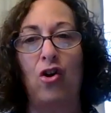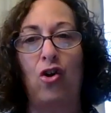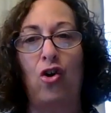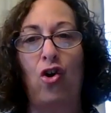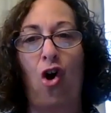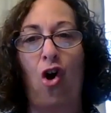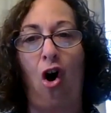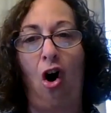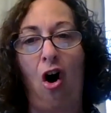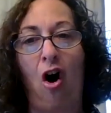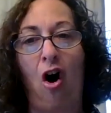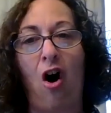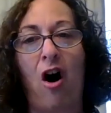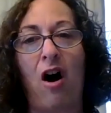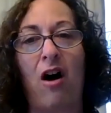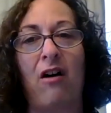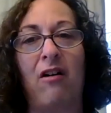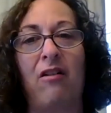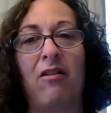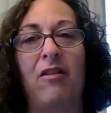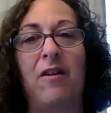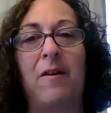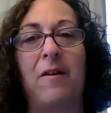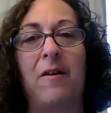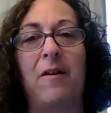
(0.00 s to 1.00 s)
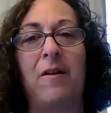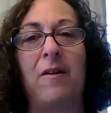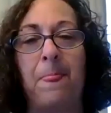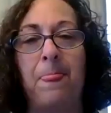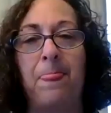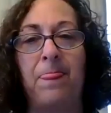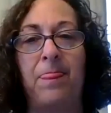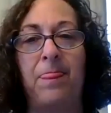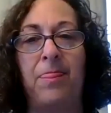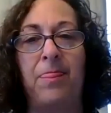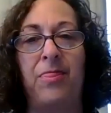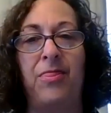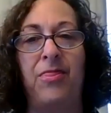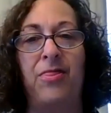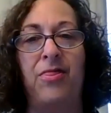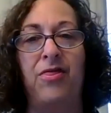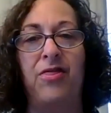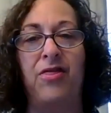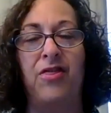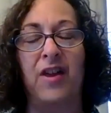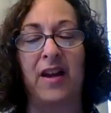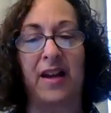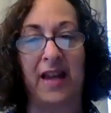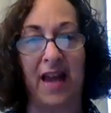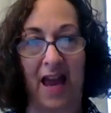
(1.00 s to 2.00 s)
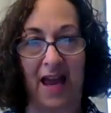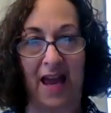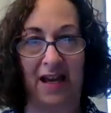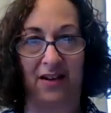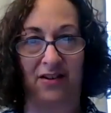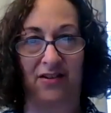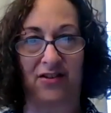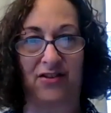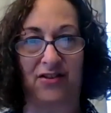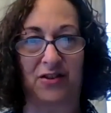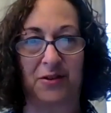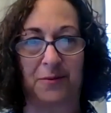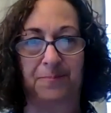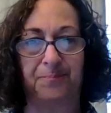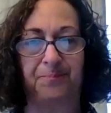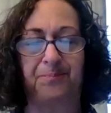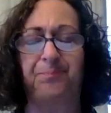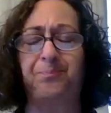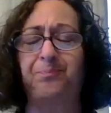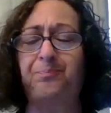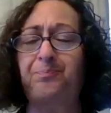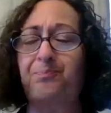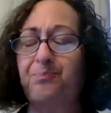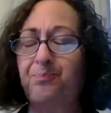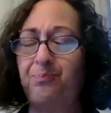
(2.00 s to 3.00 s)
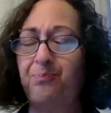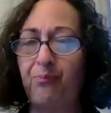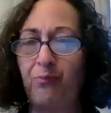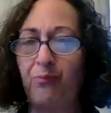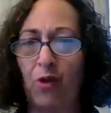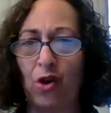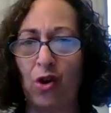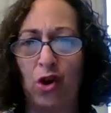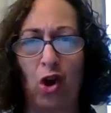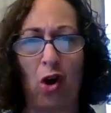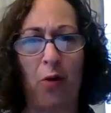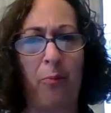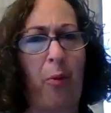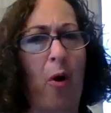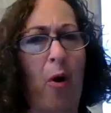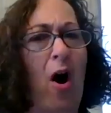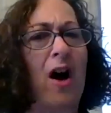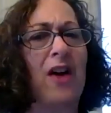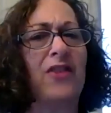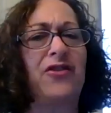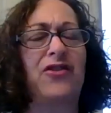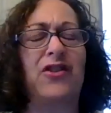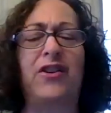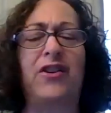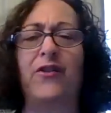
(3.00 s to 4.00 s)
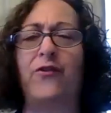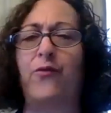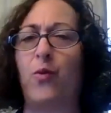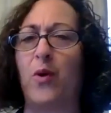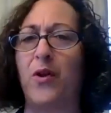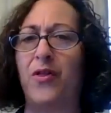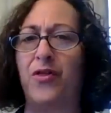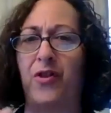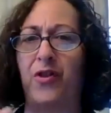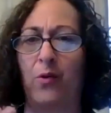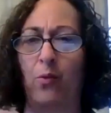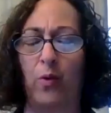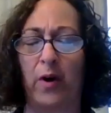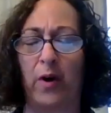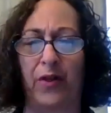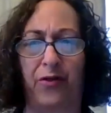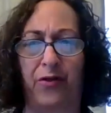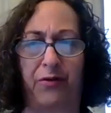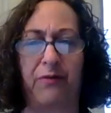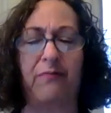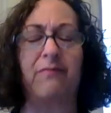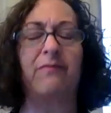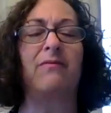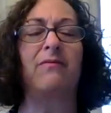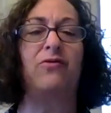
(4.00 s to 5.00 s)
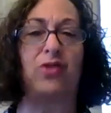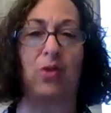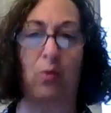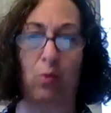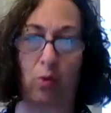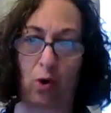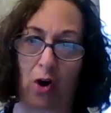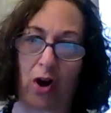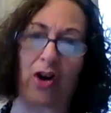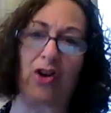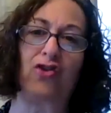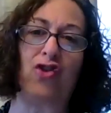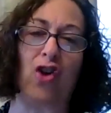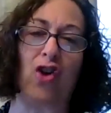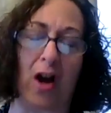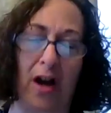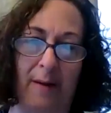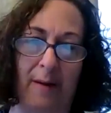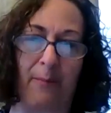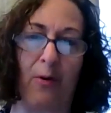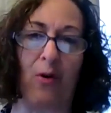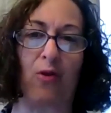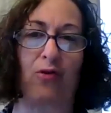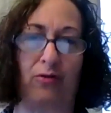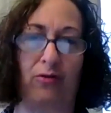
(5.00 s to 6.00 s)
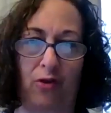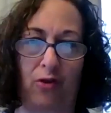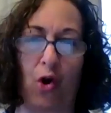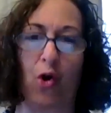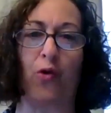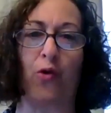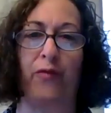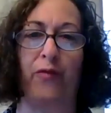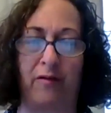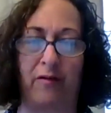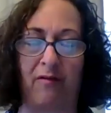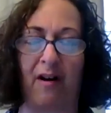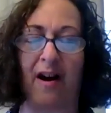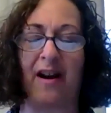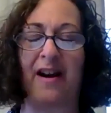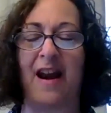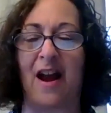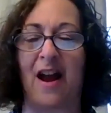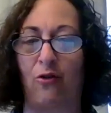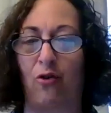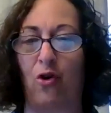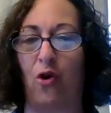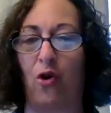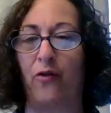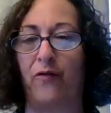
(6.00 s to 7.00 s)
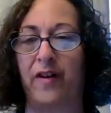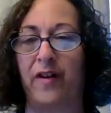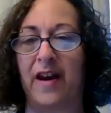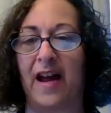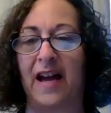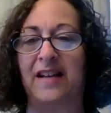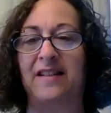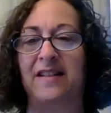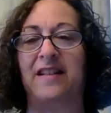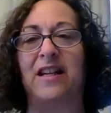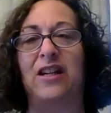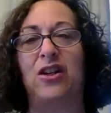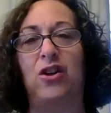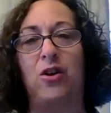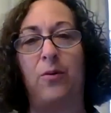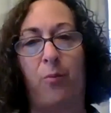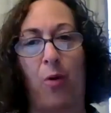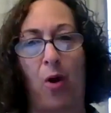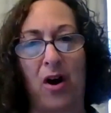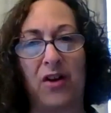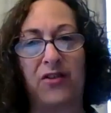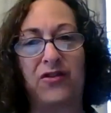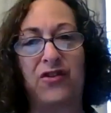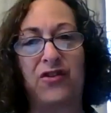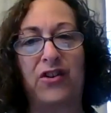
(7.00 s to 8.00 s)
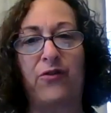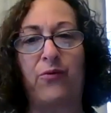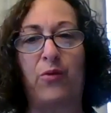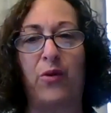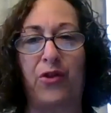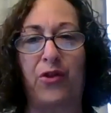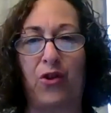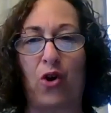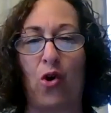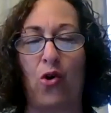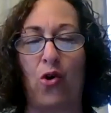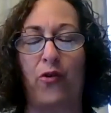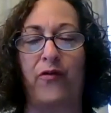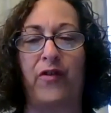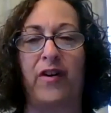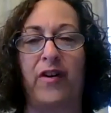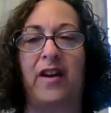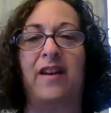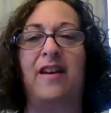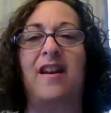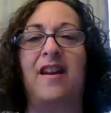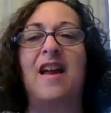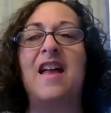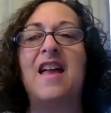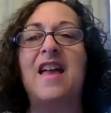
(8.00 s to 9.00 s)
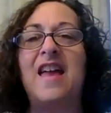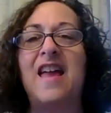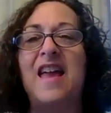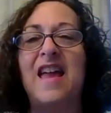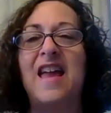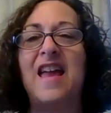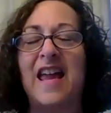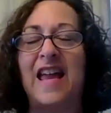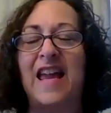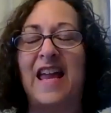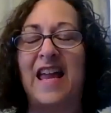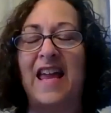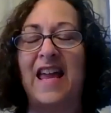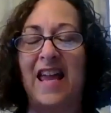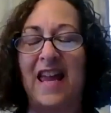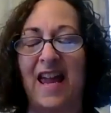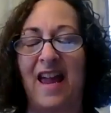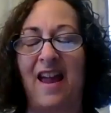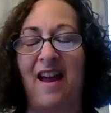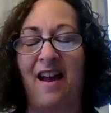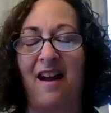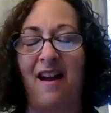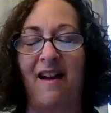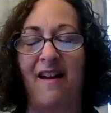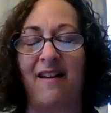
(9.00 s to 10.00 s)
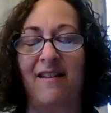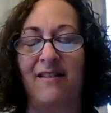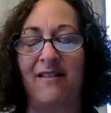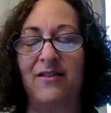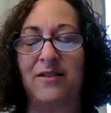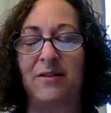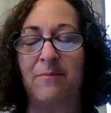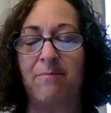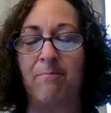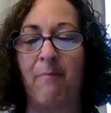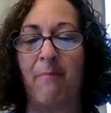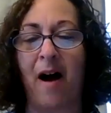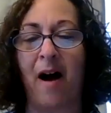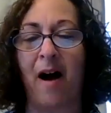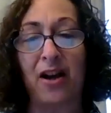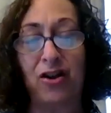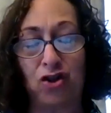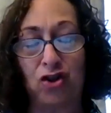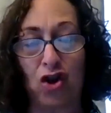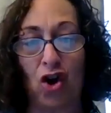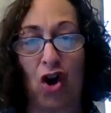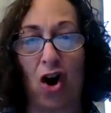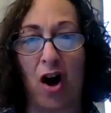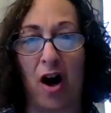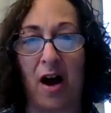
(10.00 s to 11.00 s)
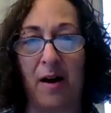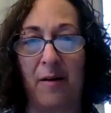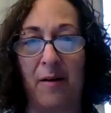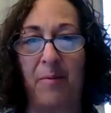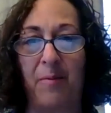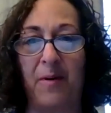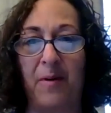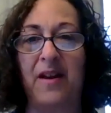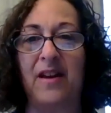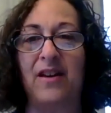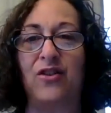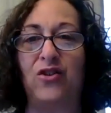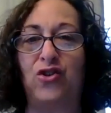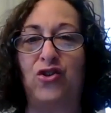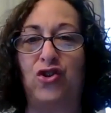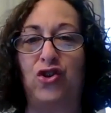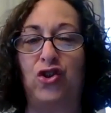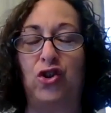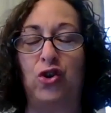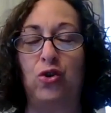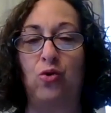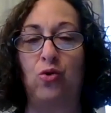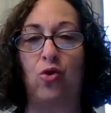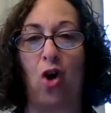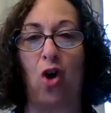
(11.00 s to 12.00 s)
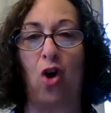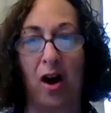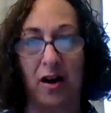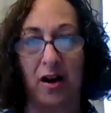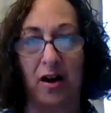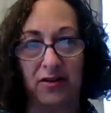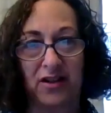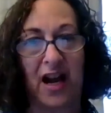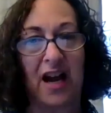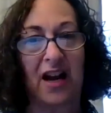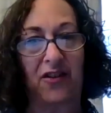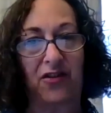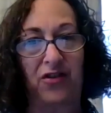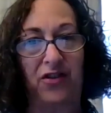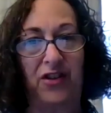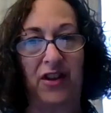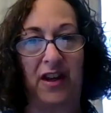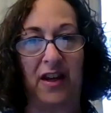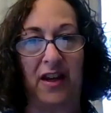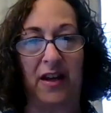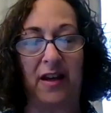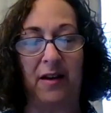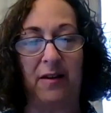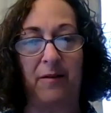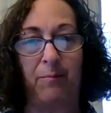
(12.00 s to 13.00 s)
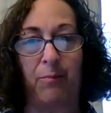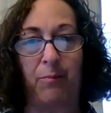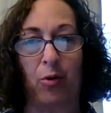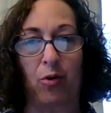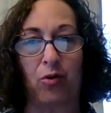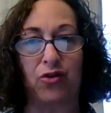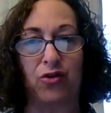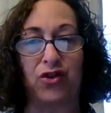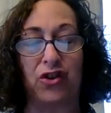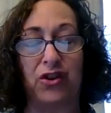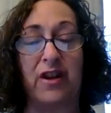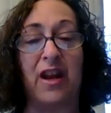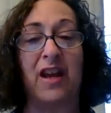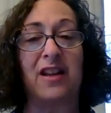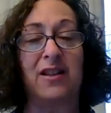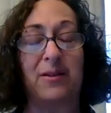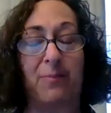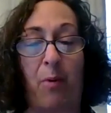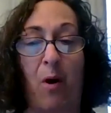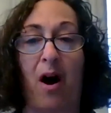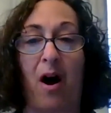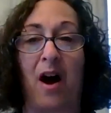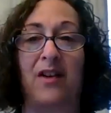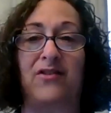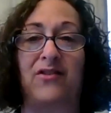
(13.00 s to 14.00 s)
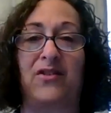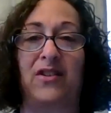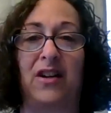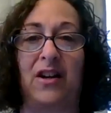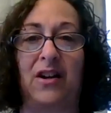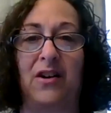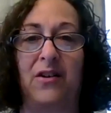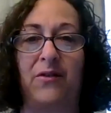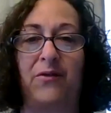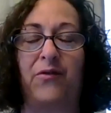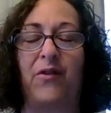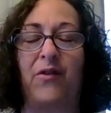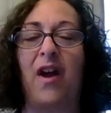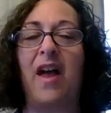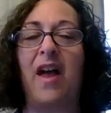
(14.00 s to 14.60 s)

call the case. You're positive with with so we're going to talk about COVID right now, COVID nineteen. You're positive with COVID and my job is to contact the person that's positive